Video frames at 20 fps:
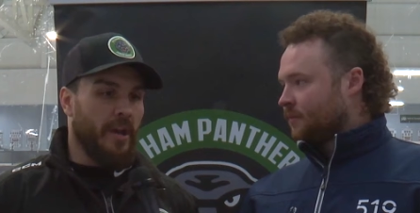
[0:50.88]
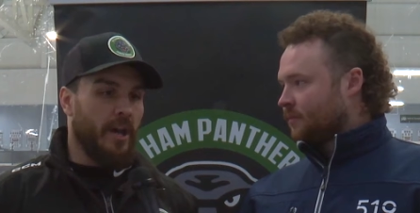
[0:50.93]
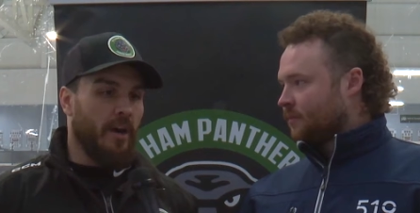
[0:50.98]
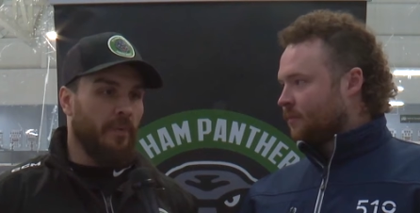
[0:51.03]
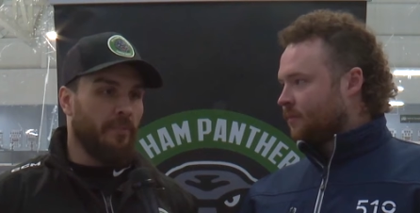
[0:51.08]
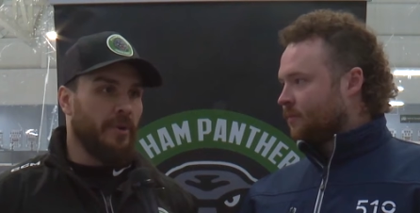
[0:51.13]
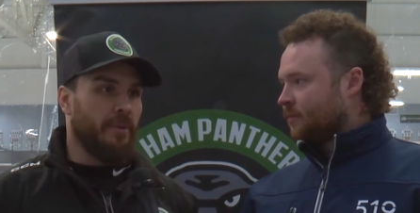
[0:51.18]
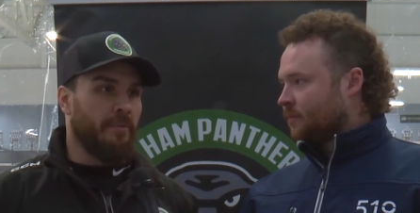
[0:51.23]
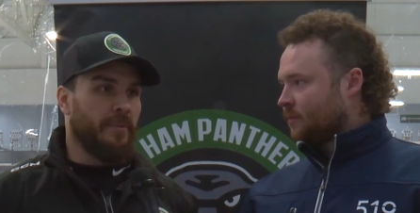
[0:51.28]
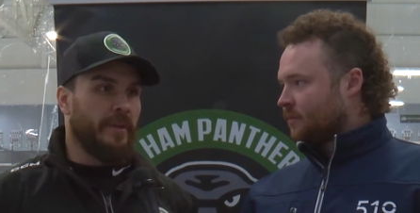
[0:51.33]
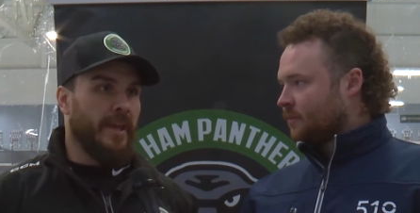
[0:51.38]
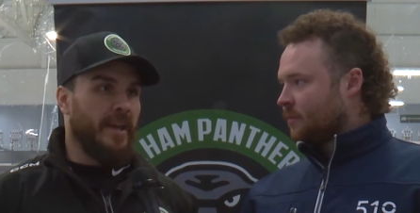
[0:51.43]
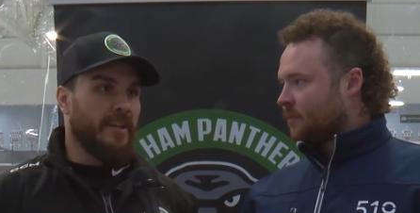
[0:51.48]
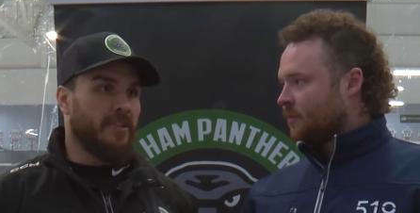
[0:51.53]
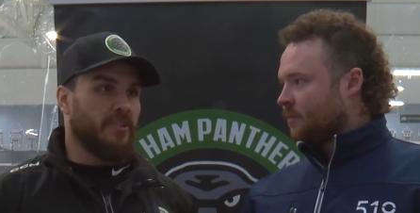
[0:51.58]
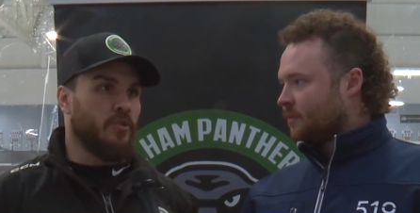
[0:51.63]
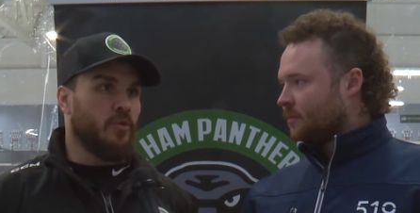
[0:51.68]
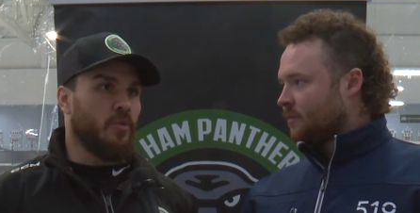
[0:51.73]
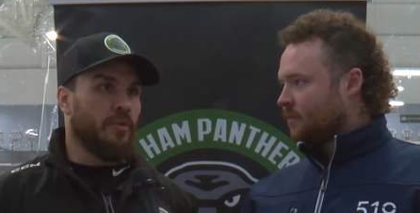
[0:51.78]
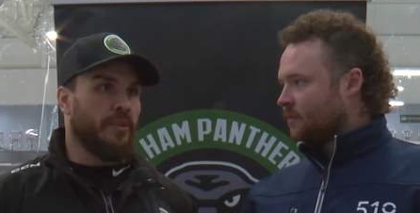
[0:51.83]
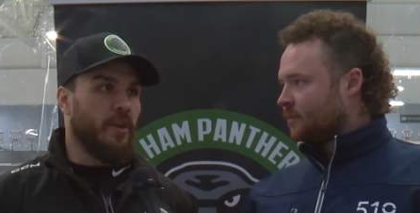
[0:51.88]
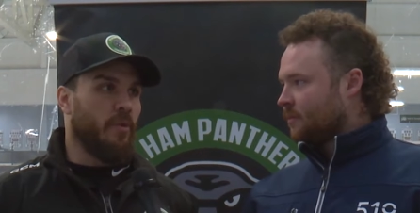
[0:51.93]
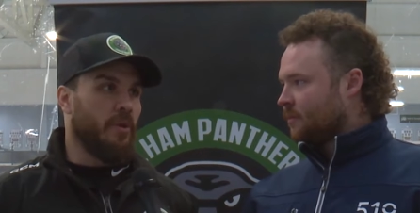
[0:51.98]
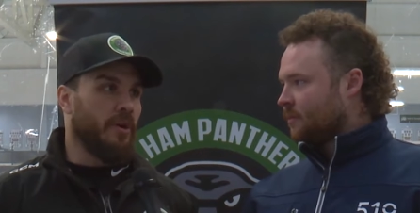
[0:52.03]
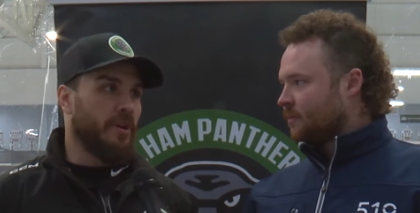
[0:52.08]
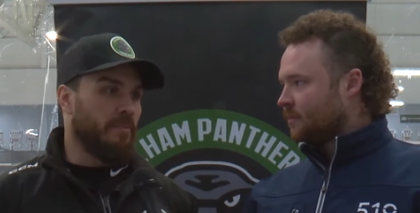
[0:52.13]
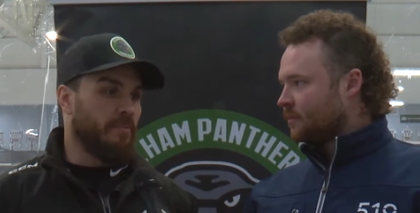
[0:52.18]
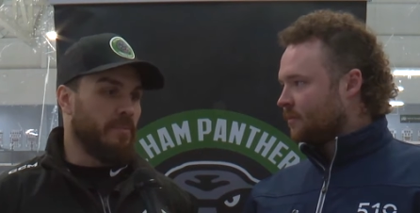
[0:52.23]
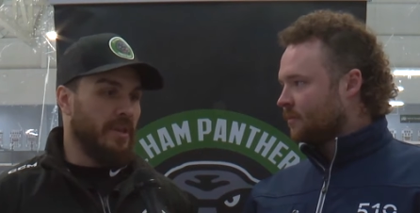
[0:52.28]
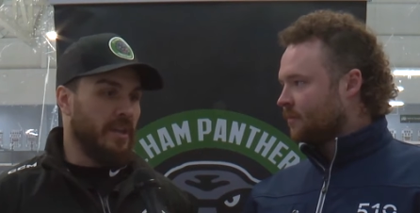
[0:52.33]
Speaker 1: help them get to where they
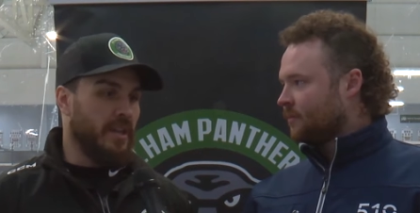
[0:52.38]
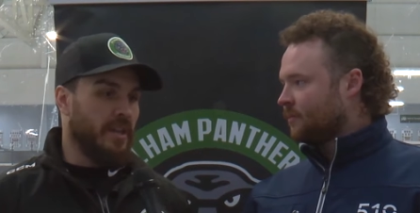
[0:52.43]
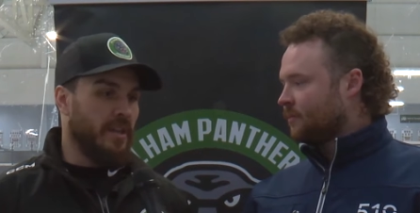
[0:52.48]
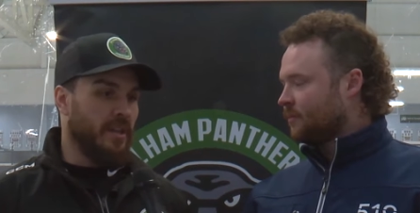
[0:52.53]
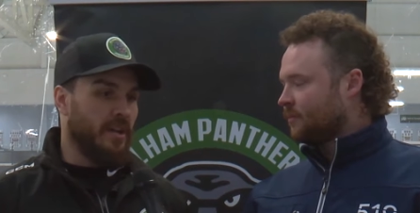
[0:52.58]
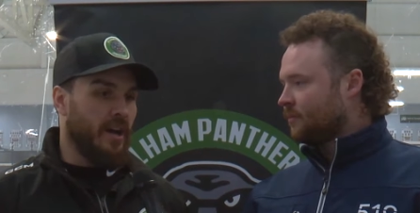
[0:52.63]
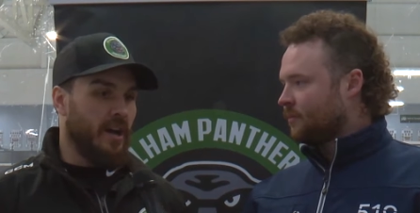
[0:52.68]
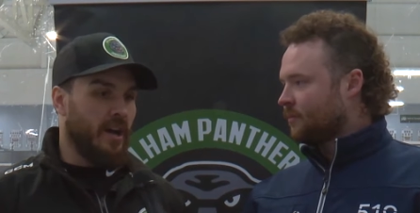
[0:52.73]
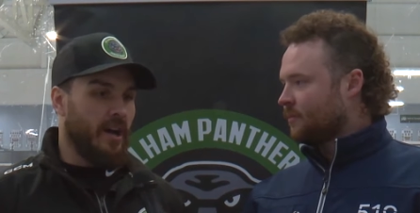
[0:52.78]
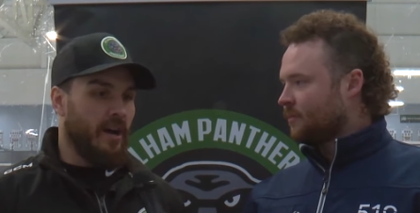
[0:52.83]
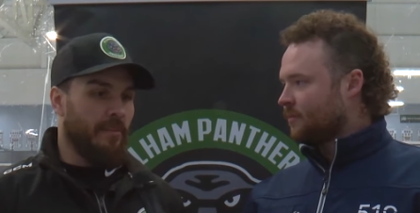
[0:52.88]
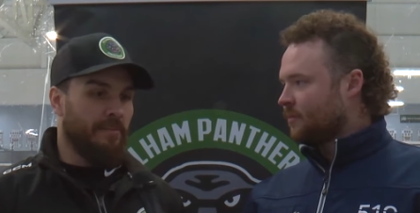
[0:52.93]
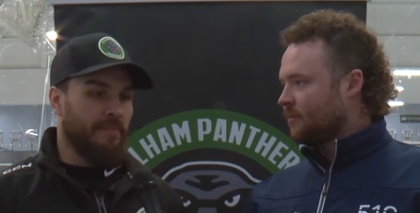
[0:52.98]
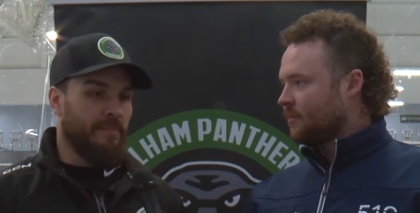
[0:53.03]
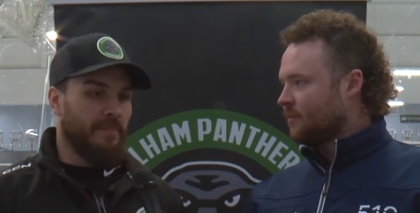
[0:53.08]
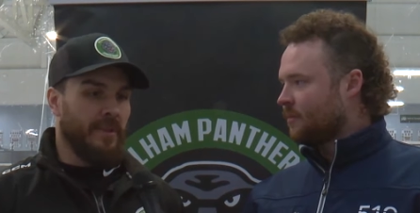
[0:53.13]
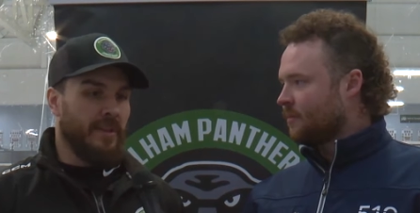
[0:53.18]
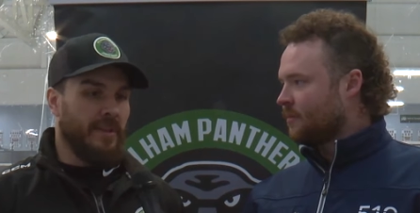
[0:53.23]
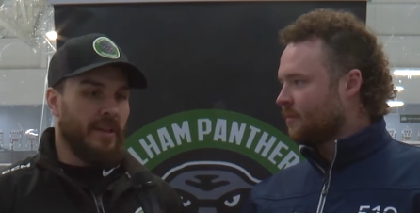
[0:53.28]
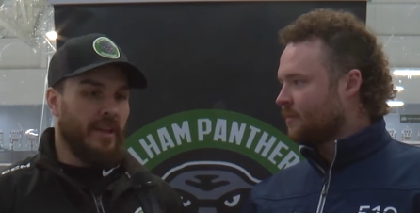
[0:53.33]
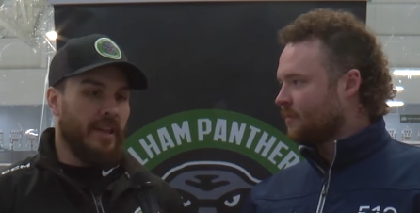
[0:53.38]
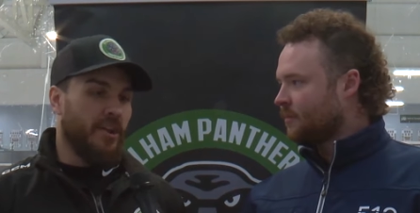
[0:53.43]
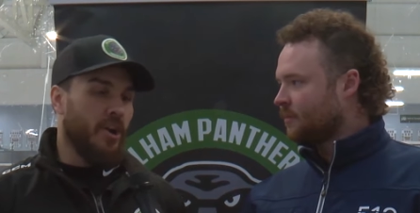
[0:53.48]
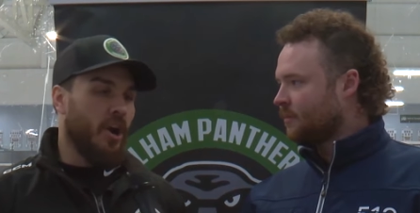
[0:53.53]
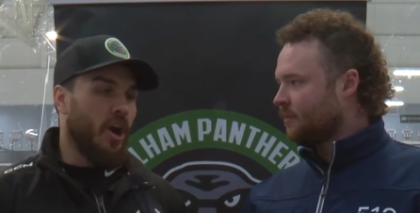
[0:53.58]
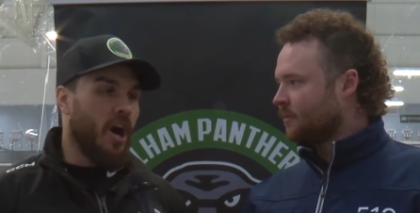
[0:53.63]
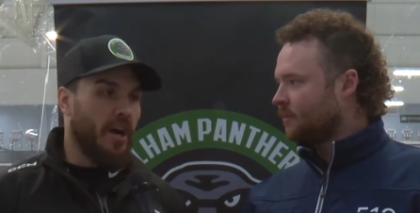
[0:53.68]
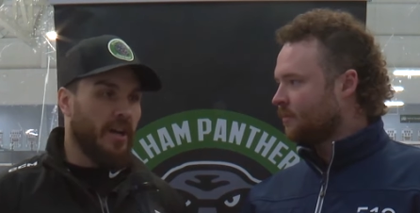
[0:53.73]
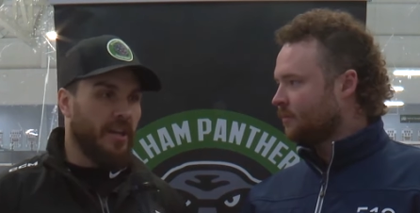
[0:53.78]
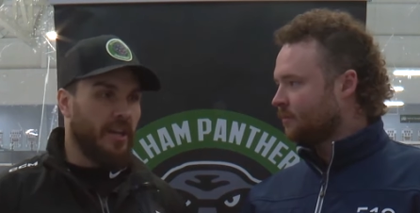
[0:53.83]
want to be in
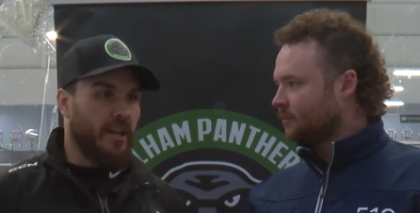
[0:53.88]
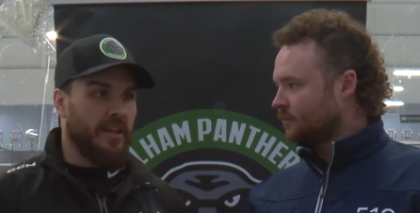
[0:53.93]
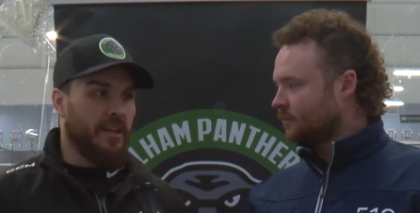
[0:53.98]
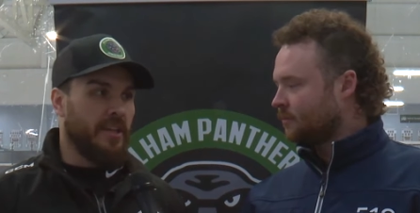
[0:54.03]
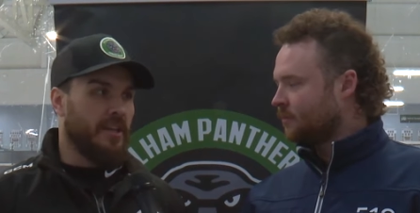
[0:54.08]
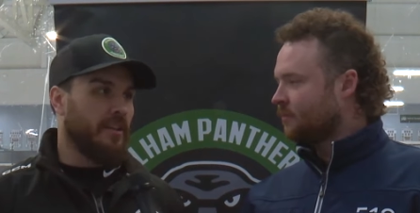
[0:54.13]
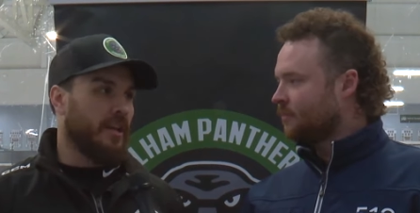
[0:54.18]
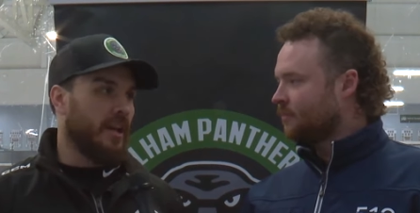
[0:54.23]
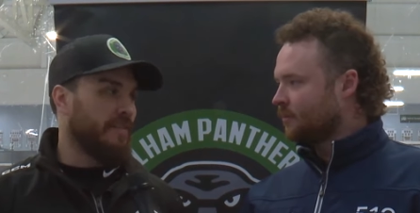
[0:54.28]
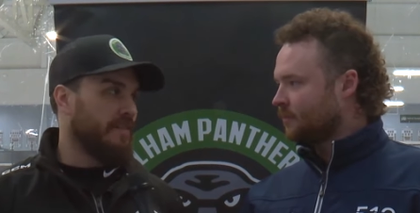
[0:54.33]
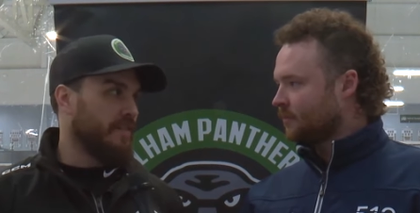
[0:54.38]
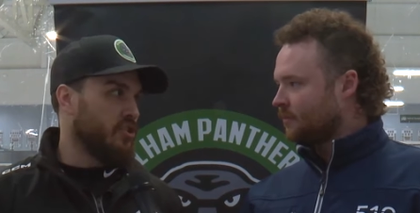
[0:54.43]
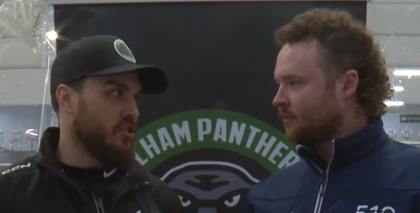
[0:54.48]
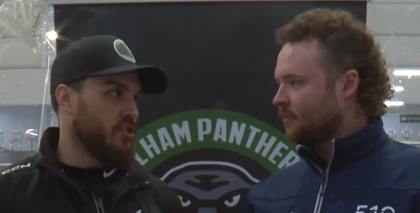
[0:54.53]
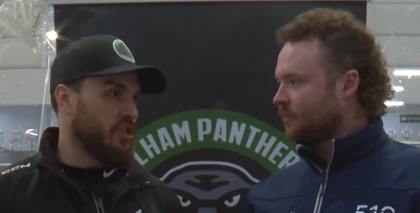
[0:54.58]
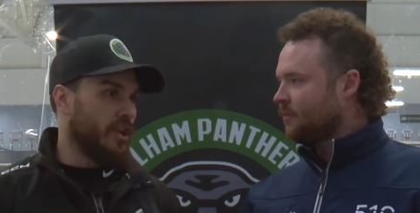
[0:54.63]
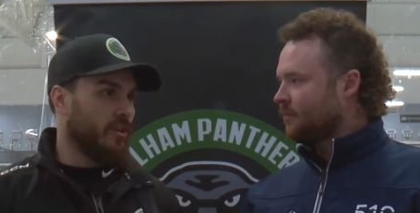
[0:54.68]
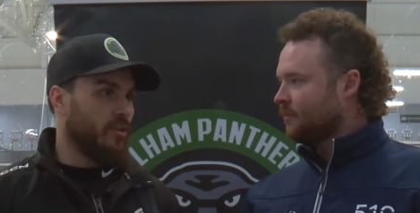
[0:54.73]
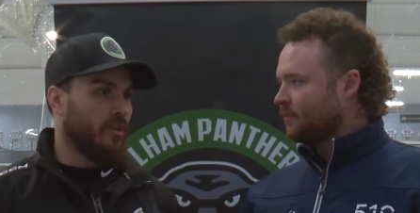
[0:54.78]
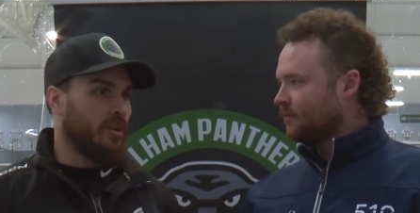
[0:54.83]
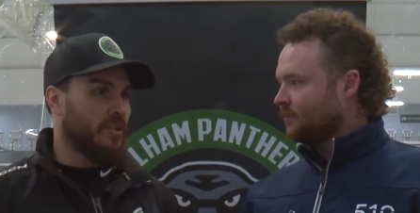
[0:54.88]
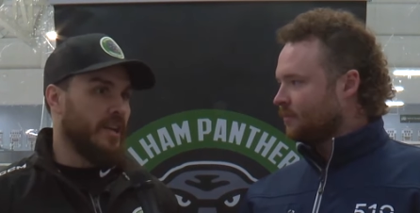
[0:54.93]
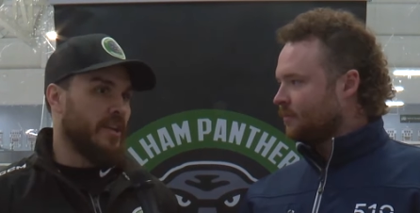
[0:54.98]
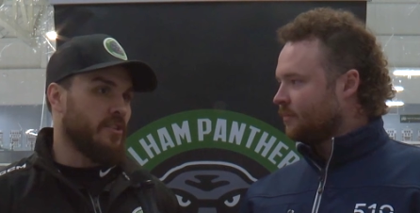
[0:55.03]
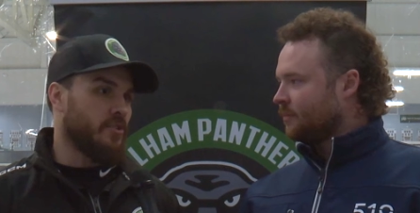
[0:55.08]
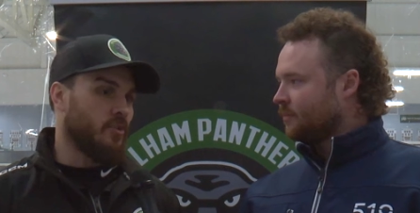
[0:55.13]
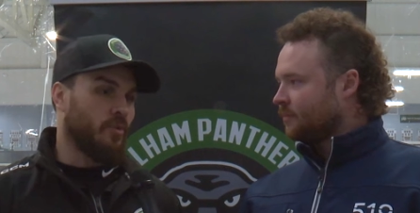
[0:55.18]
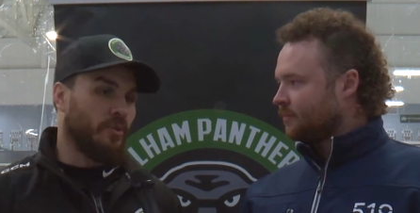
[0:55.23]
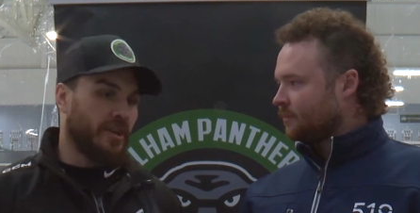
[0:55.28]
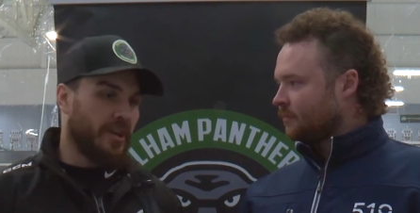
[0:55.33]
hockey and in life in general, because
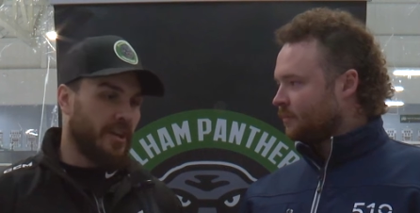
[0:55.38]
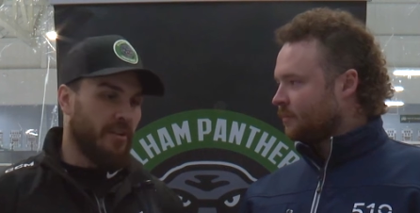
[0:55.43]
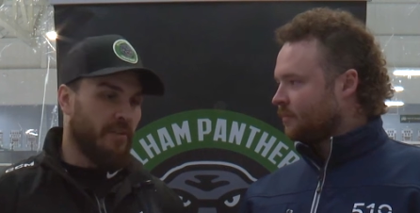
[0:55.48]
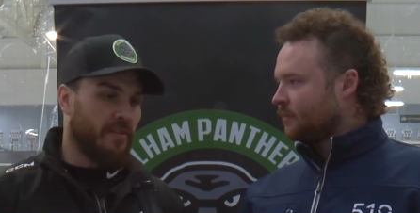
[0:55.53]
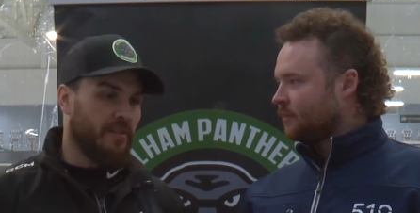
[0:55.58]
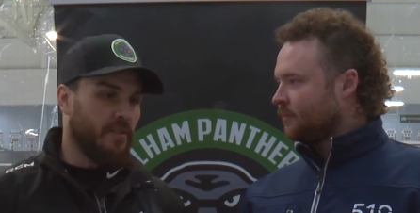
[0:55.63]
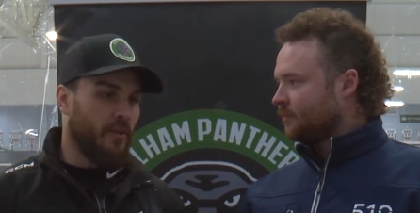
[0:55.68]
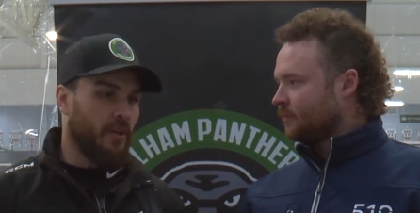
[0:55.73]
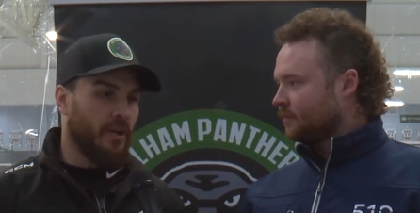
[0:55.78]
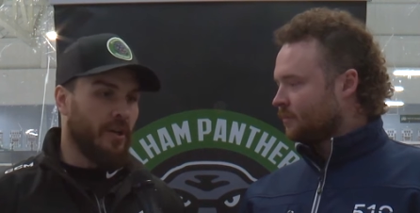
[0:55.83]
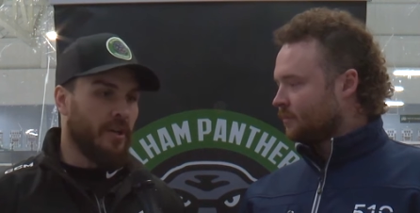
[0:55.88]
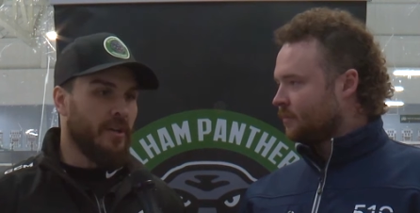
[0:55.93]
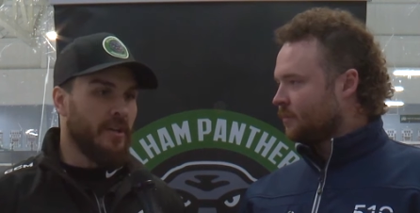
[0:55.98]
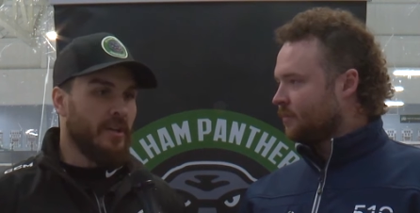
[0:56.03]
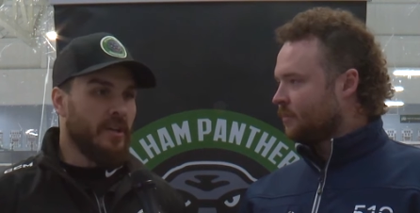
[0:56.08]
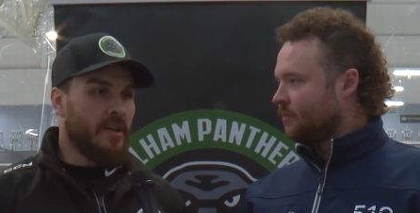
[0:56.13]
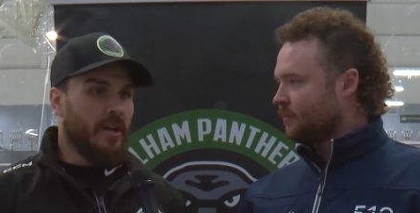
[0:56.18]
that's what we're here for.